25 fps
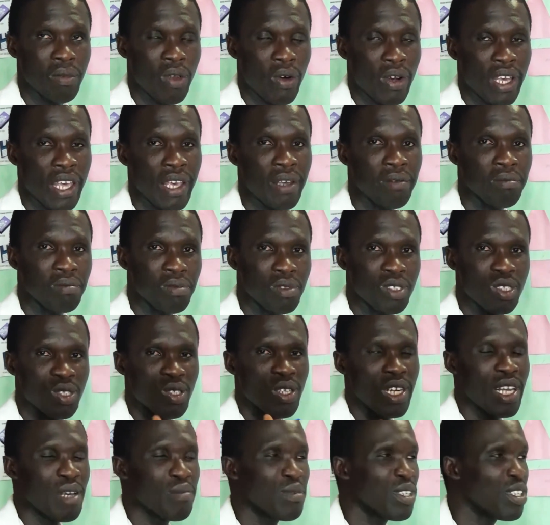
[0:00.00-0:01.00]
Okay,
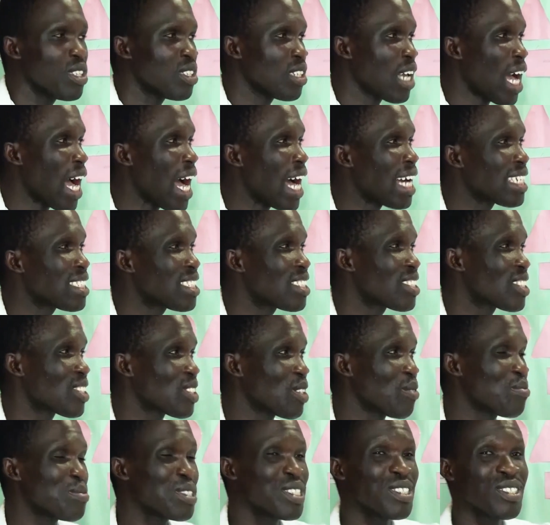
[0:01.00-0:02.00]
so let me add
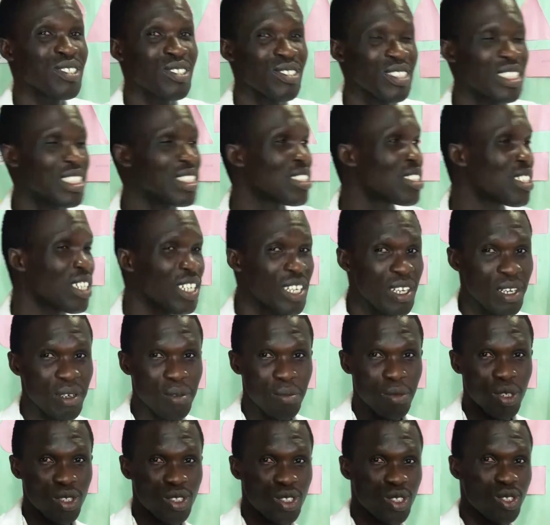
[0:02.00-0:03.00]
something to this,
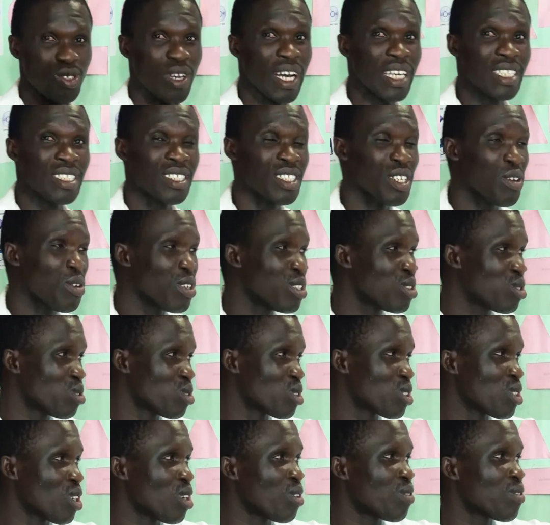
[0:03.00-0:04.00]
but you are still going to
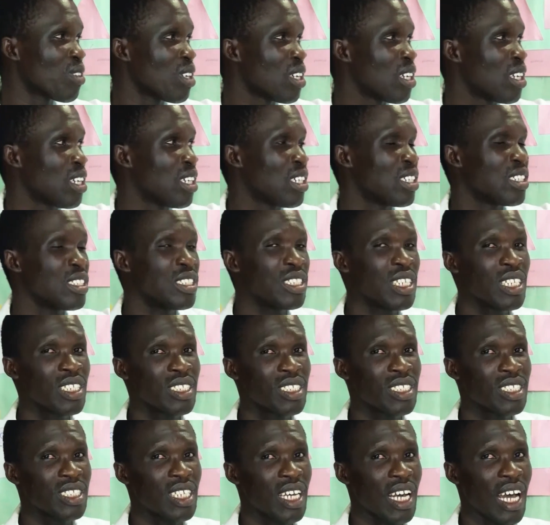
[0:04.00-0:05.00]
solve
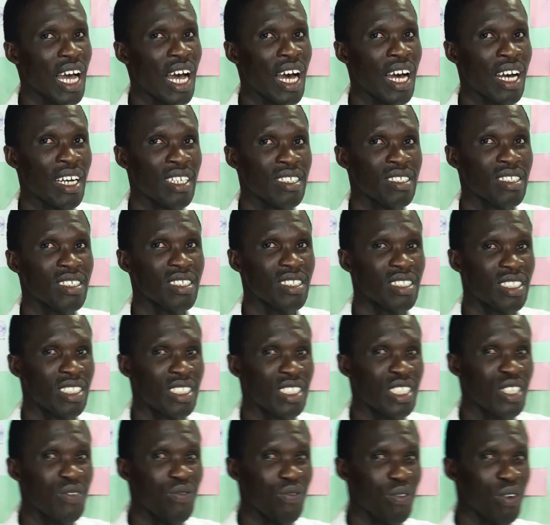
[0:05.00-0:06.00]
this
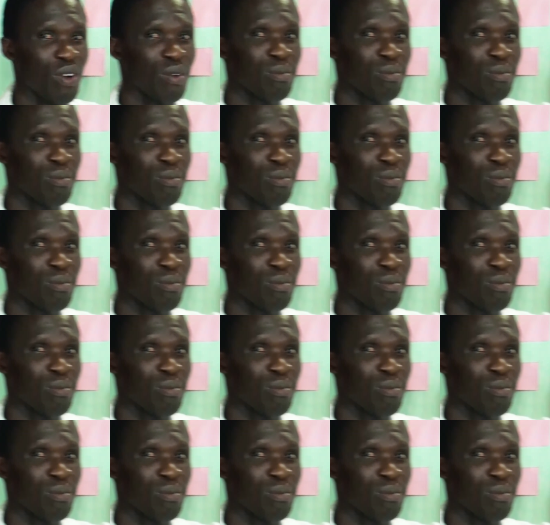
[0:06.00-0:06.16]
C for